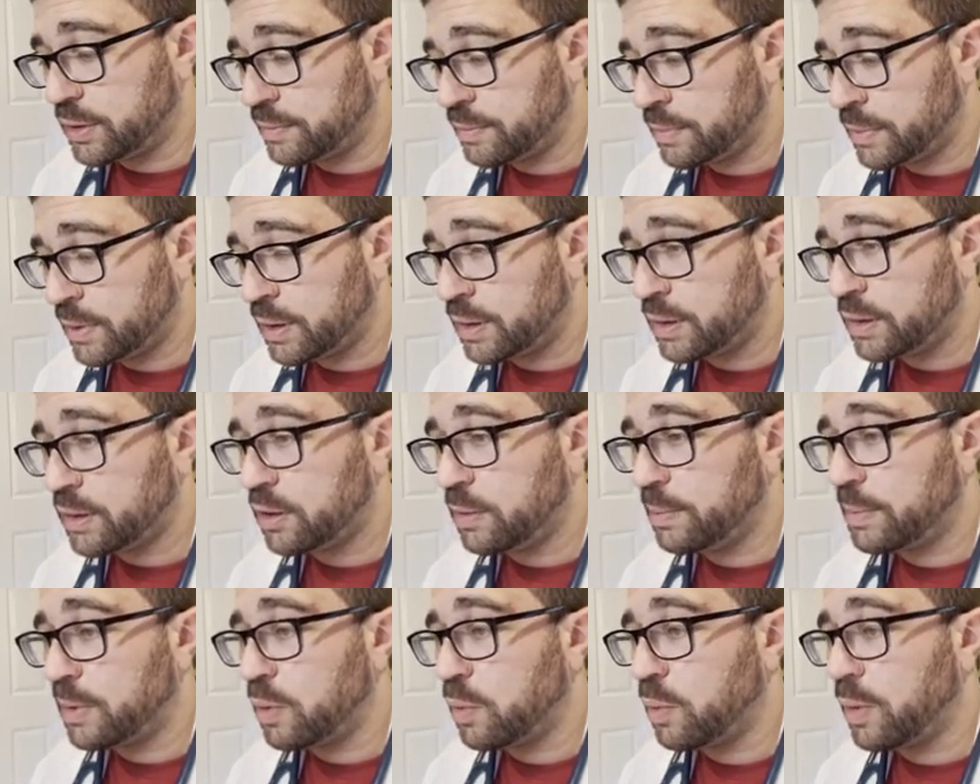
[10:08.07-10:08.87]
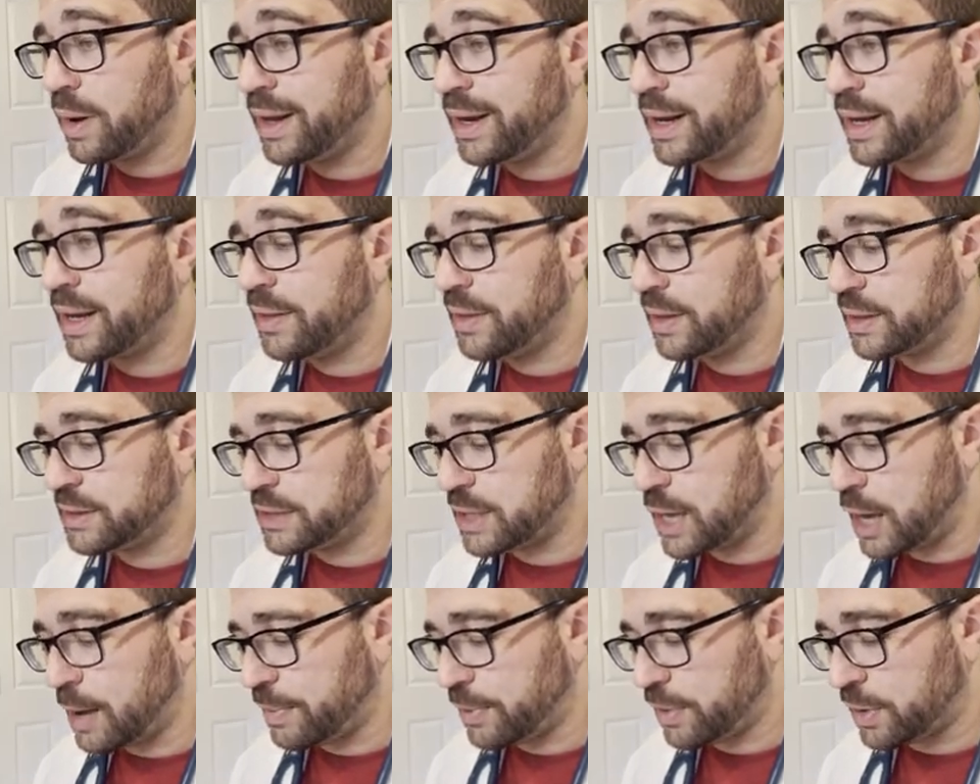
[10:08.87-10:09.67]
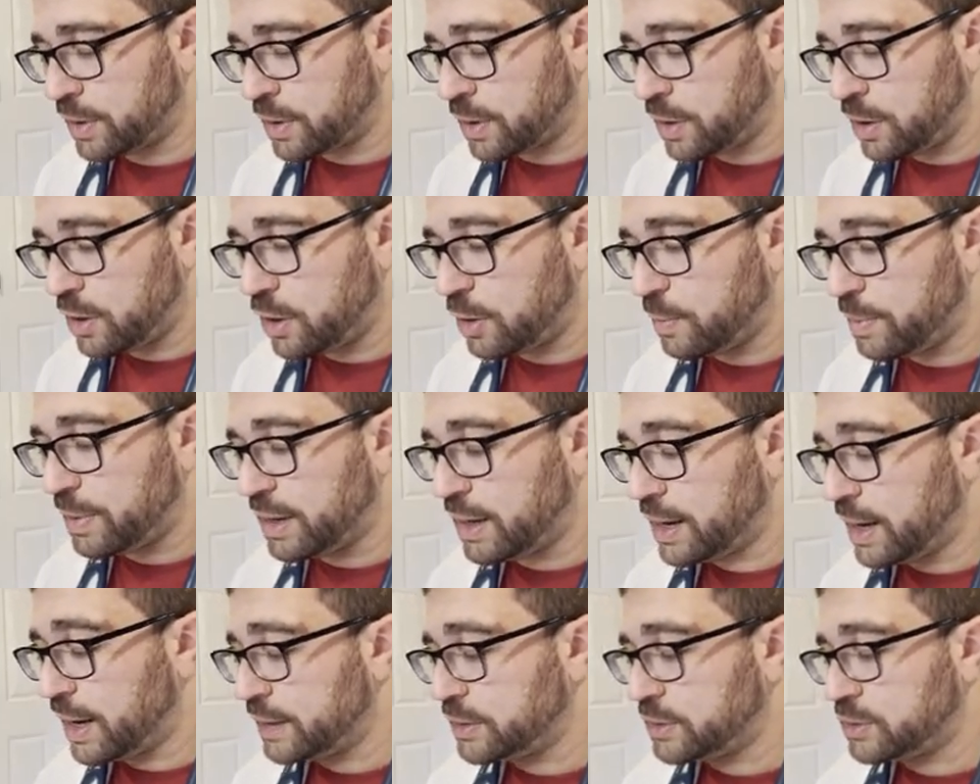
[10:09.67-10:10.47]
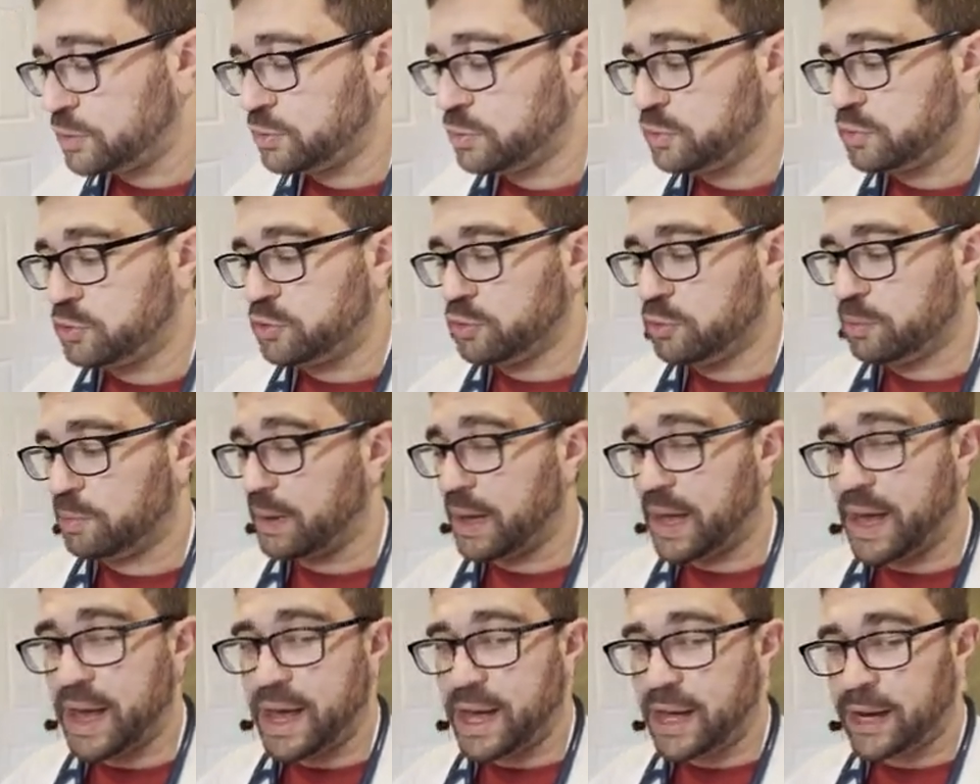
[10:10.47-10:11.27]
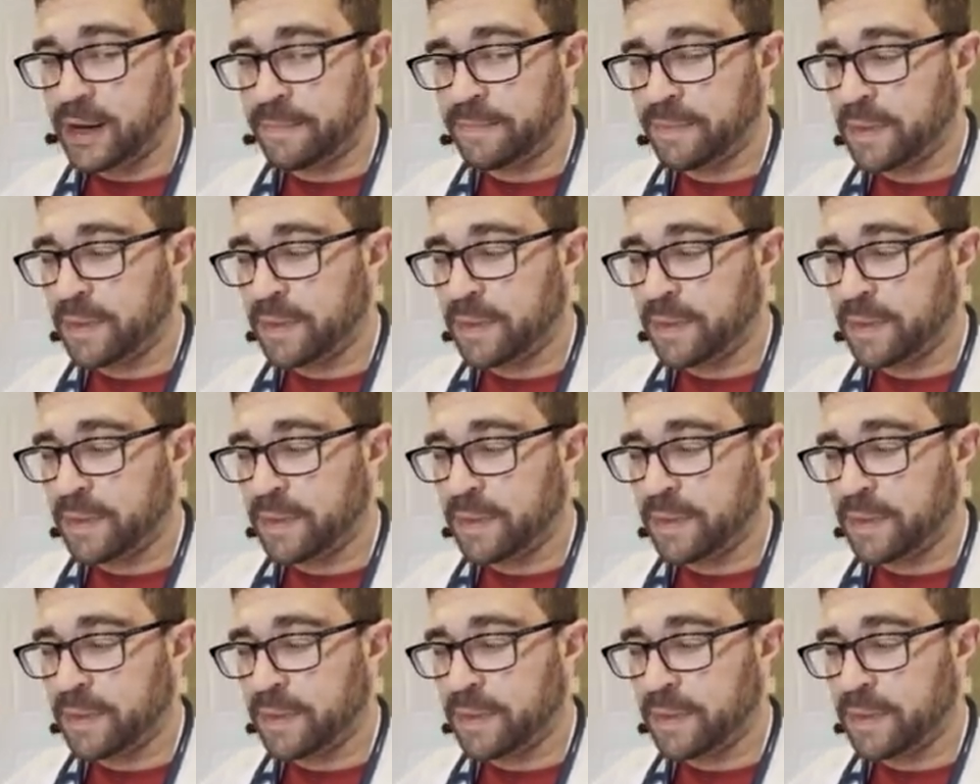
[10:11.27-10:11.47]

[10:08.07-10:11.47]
A little bit of whitening on the top of the card, but not too bad.